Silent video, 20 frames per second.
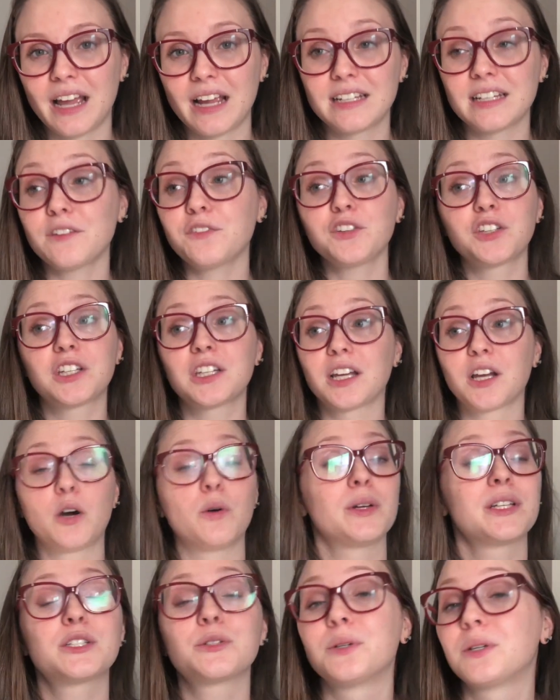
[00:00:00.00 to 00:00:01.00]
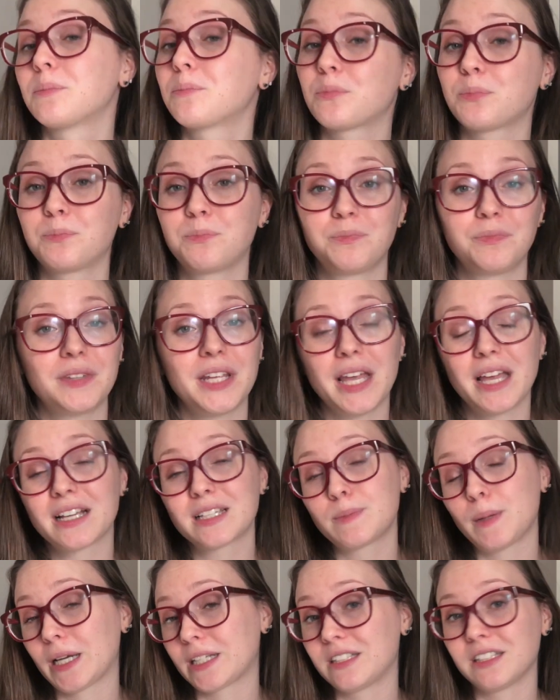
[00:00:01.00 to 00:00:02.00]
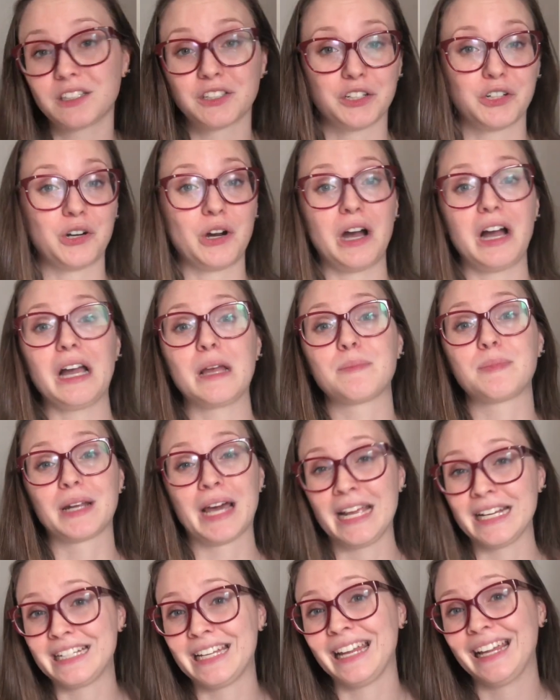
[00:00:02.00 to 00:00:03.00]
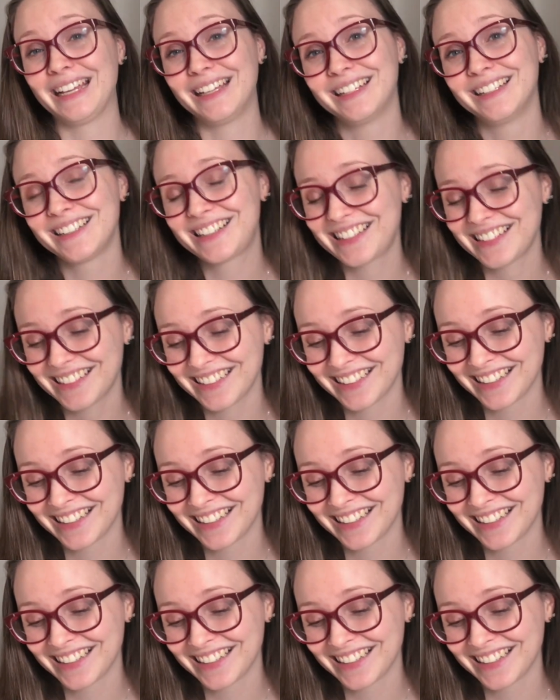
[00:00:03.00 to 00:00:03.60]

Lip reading: I definitely didn't go into it expecting to cry, but I did.